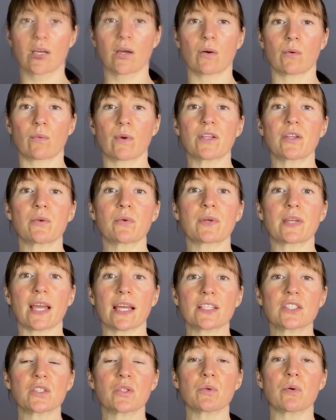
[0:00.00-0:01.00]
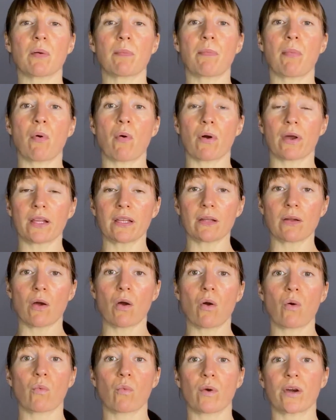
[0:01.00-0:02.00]
When you get to a point
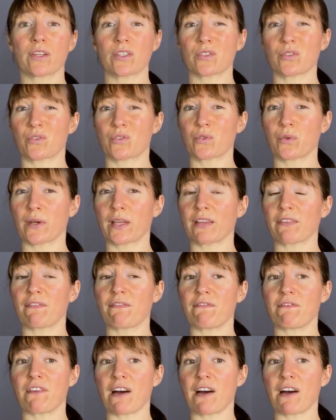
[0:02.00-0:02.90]
where you're doing